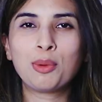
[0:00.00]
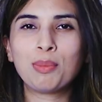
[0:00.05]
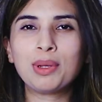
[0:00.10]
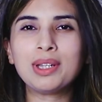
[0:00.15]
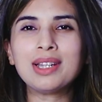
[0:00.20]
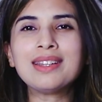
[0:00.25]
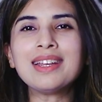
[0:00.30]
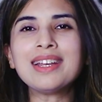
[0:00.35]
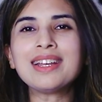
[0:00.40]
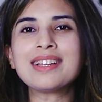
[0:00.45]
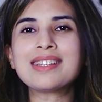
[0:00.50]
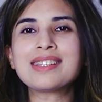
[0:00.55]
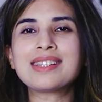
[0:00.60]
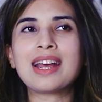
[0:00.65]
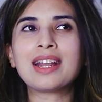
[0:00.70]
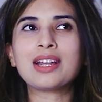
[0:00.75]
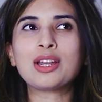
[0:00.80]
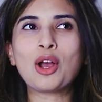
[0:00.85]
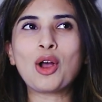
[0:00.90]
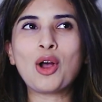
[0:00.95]
But the thing is
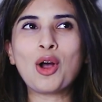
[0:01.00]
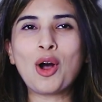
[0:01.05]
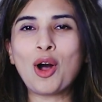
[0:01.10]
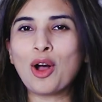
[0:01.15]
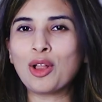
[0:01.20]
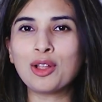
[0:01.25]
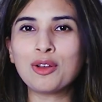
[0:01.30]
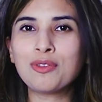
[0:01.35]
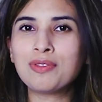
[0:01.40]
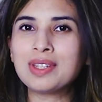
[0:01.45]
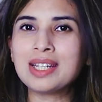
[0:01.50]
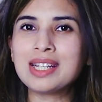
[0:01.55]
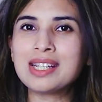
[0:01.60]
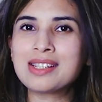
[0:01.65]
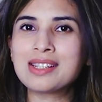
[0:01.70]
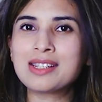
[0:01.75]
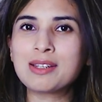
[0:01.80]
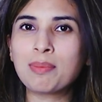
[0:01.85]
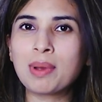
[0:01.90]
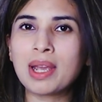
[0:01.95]
that all of
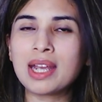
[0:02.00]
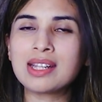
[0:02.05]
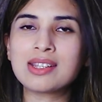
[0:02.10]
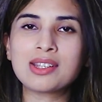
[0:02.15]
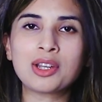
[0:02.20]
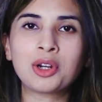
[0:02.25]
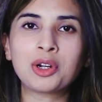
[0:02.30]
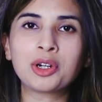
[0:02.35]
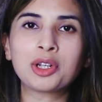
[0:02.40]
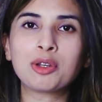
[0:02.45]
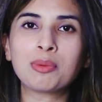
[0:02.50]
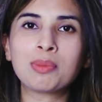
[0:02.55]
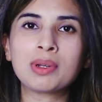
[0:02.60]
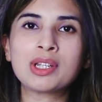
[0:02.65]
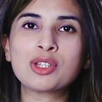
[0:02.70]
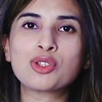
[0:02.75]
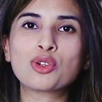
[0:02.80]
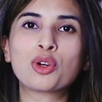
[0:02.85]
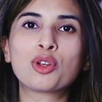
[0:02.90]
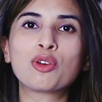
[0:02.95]
these debates and
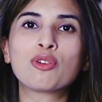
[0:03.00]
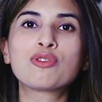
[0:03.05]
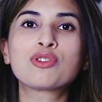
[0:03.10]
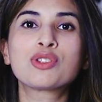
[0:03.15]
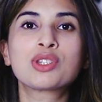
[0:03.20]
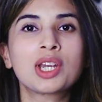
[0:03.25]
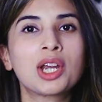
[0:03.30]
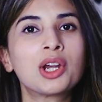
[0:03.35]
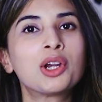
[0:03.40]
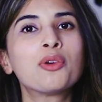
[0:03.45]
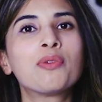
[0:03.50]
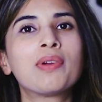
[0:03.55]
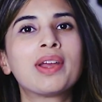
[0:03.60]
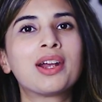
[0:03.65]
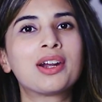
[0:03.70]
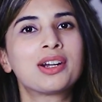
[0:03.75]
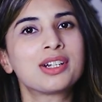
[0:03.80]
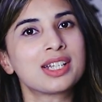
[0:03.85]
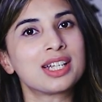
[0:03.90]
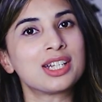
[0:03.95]
arguments sort of steer away
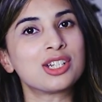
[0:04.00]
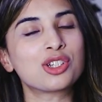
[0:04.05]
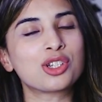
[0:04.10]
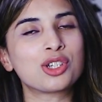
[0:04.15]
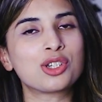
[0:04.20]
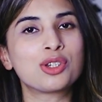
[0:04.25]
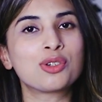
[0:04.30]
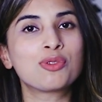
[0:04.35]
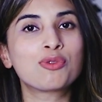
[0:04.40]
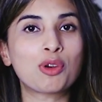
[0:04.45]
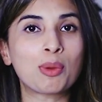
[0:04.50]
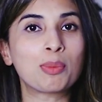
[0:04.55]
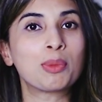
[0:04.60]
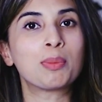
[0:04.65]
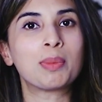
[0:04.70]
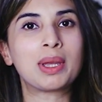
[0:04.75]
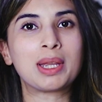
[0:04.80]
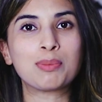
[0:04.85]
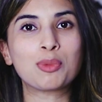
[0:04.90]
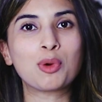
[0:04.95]
our attention from the
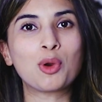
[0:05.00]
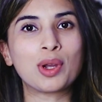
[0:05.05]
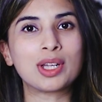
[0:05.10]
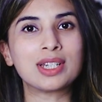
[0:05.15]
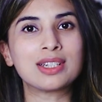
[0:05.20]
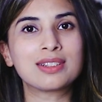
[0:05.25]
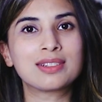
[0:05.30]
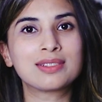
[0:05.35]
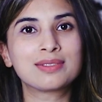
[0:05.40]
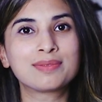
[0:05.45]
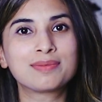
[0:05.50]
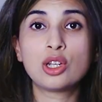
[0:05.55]
main point.